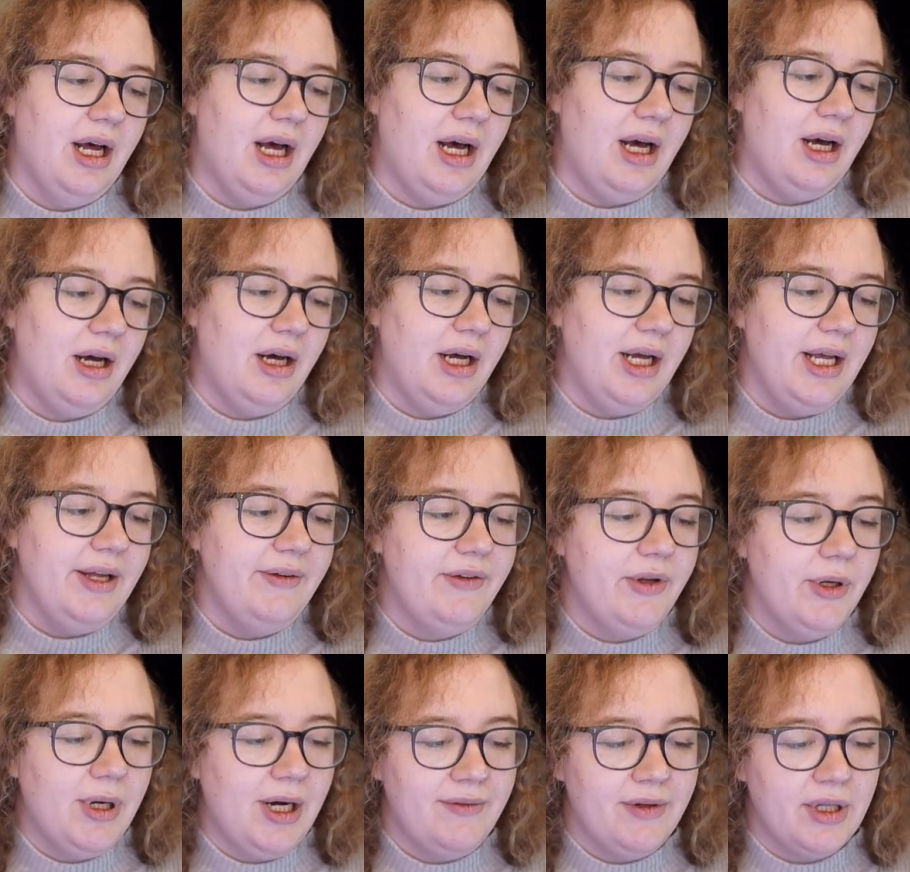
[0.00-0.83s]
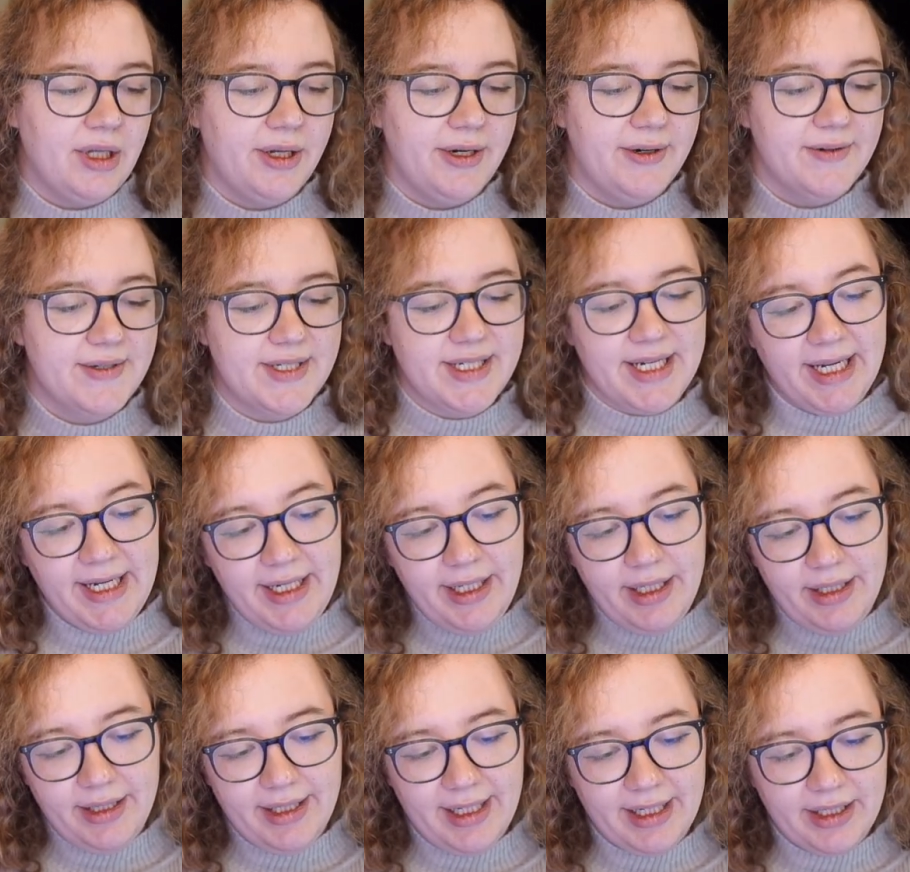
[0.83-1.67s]
If you have a lot of
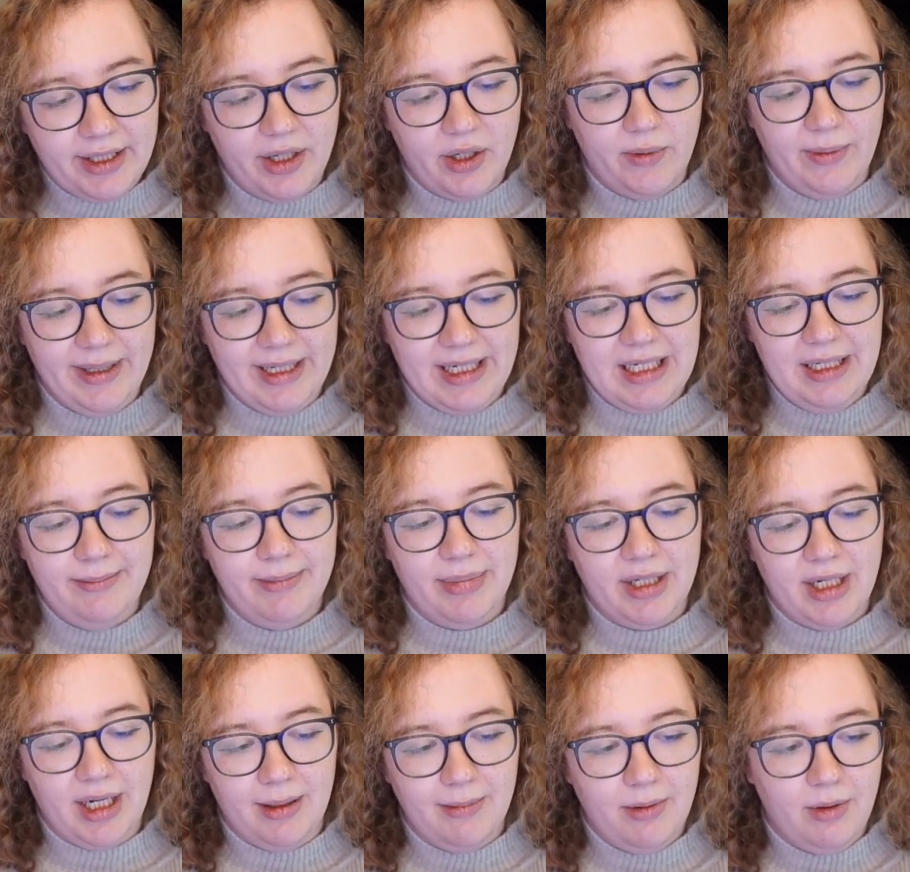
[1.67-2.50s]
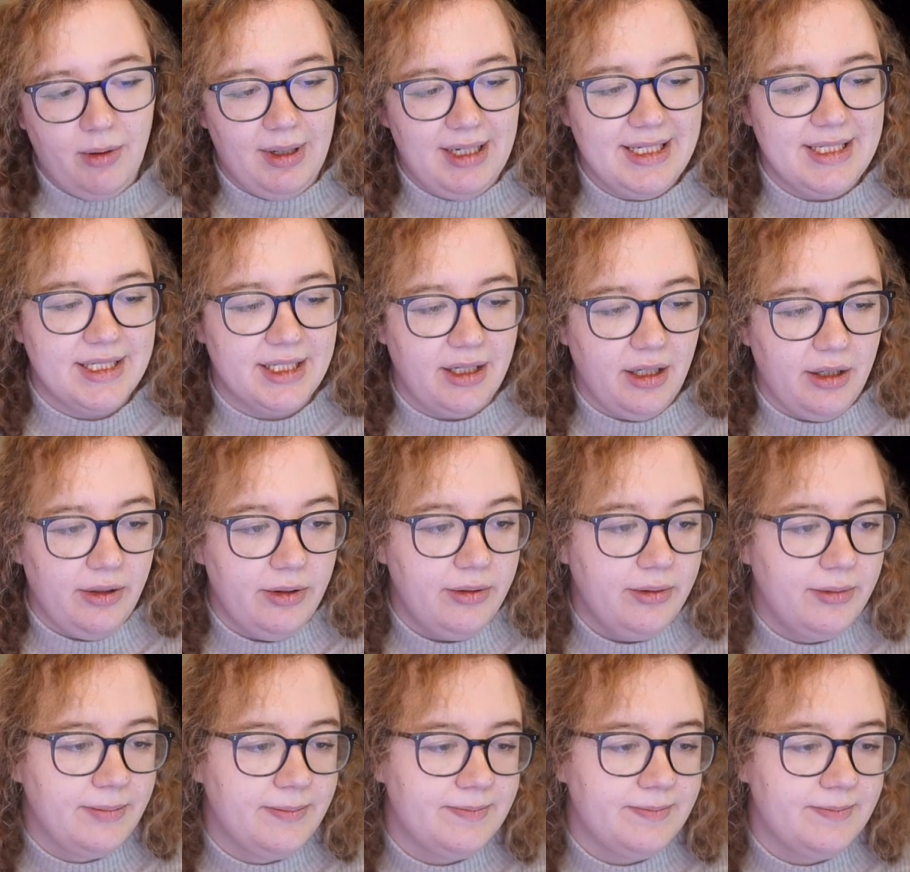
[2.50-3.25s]
state, that can quickly become quite slow.